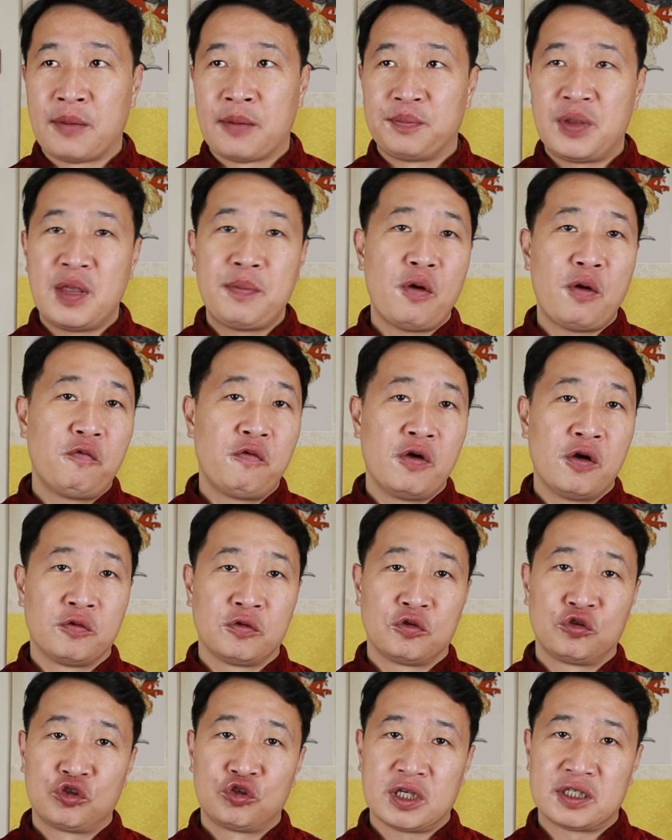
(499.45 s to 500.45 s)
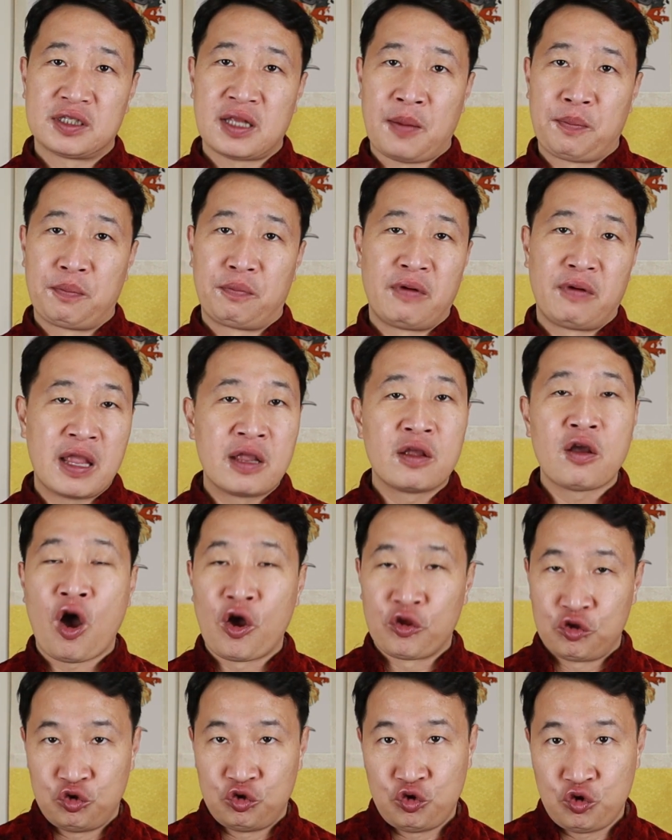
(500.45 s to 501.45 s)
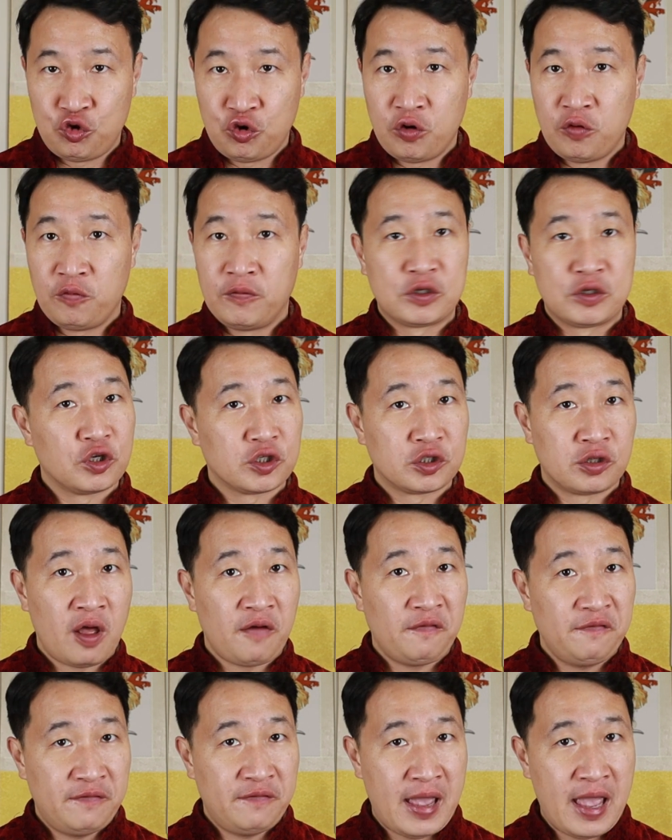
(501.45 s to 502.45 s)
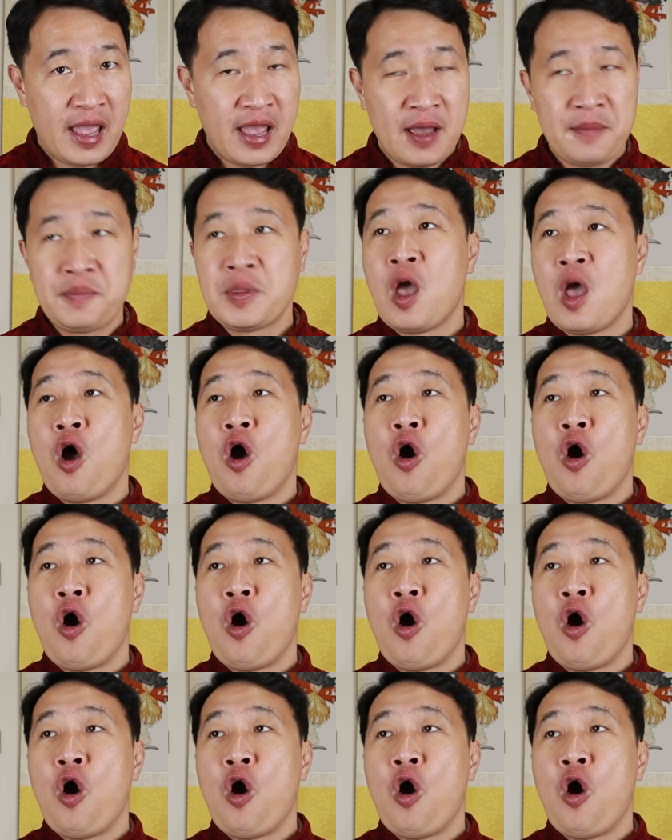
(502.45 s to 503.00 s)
People will just bring on you, which is not fair,